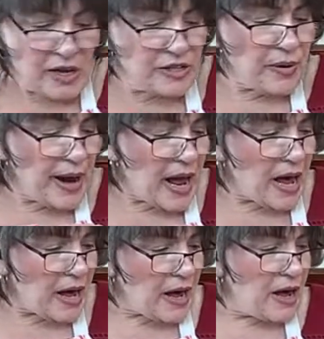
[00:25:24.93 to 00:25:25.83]
So
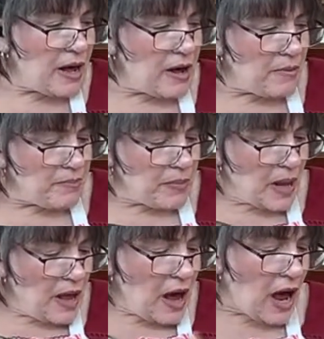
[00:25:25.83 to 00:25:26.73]
yeah,
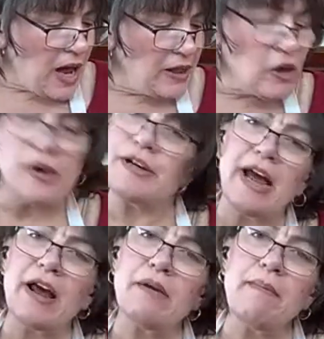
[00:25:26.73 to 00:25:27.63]
I learned
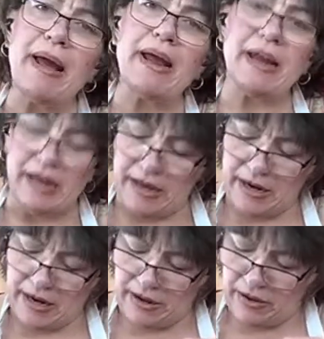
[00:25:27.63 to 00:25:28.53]
how to make it.
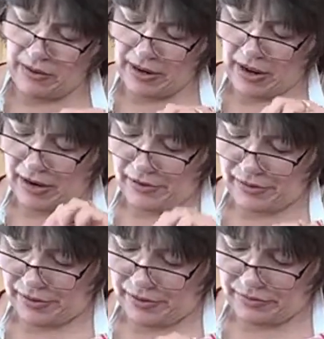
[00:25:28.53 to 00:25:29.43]
Oh, I don't
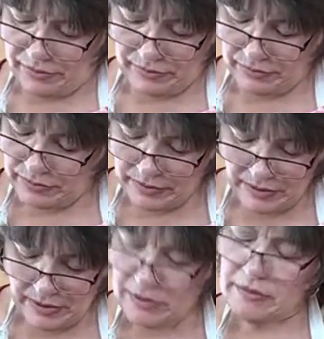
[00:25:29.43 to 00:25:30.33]
know,
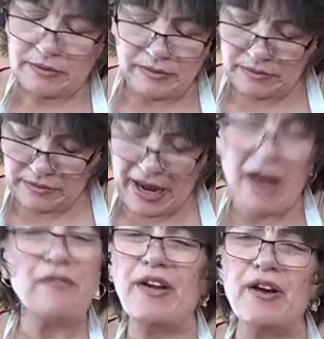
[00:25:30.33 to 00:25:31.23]

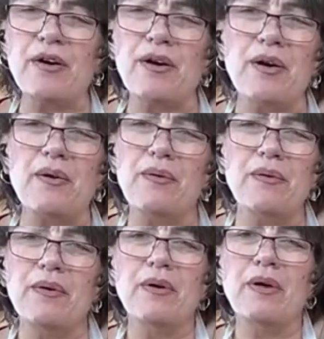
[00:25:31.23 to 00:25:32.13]
half a year ago,
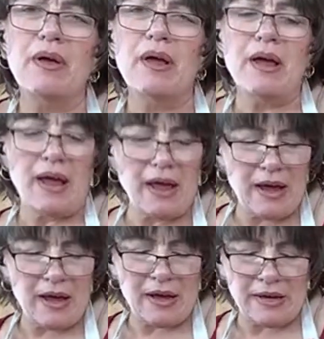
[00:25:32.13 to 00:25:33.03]

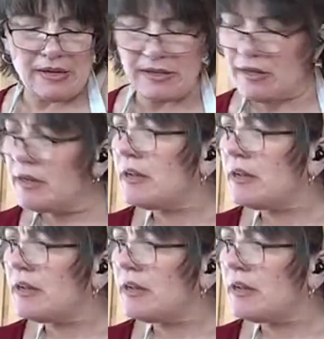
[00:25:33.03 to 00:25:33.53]
and